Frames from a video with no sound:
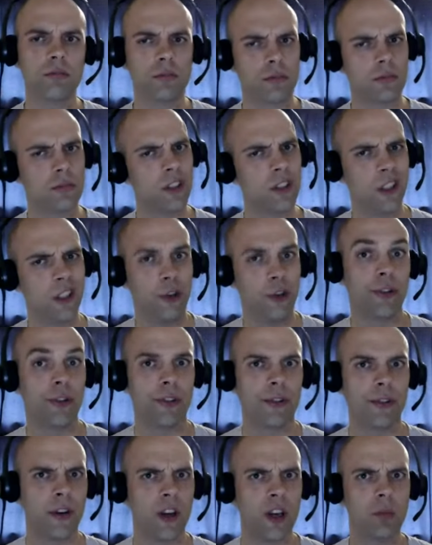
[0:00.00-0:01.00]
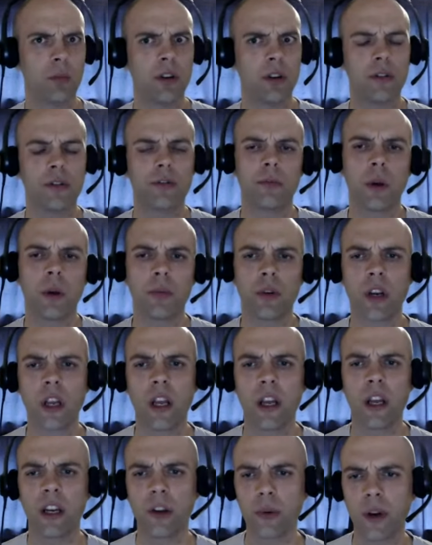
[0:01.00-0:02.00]
uses a fair bit of memory
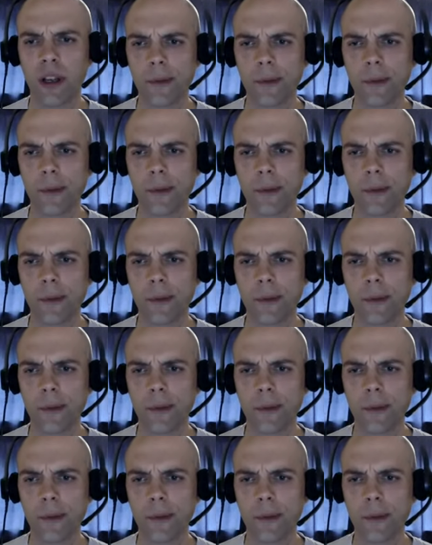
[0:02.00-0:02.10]
anyway.